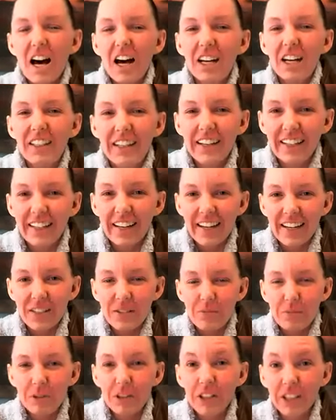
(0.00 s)
All right,
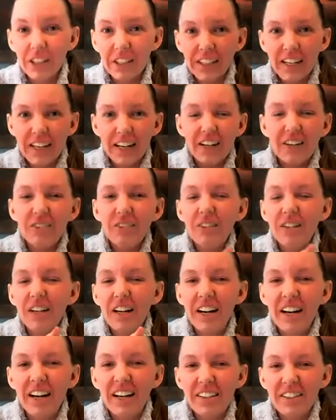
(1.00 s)
guys, we're good now.
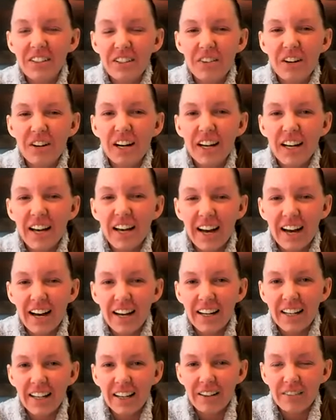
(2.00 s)
Davonne
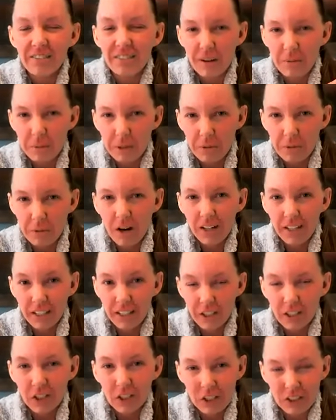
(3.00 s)
had a family walk
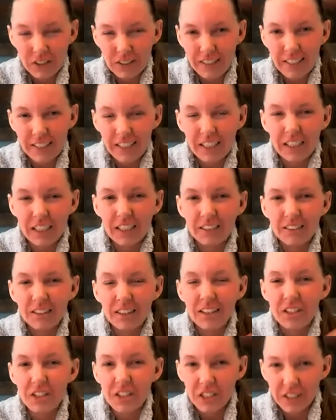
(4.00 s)
in earlier
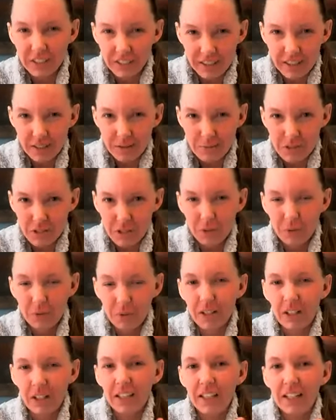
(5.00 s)
and she let them
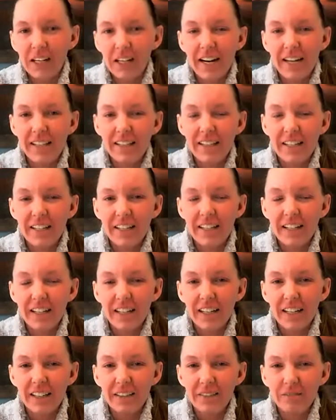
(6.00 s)
tour and then
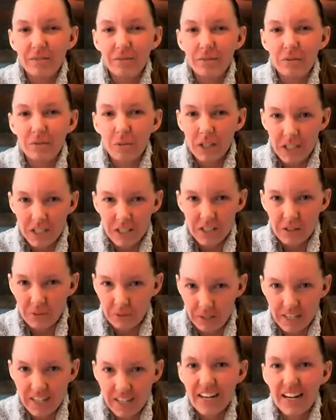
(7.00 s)
wanted to
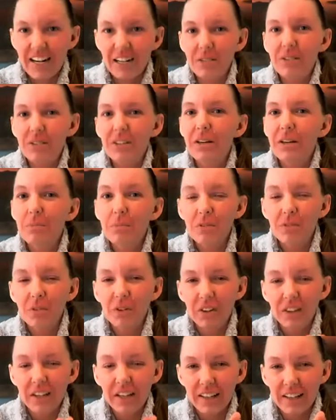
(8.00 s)
reconnect with them
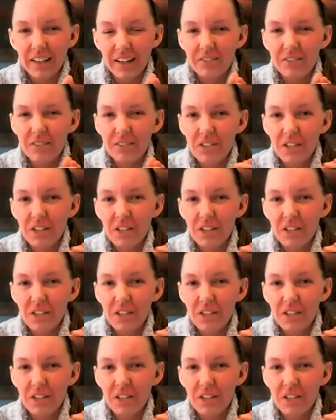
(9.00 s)
before they left.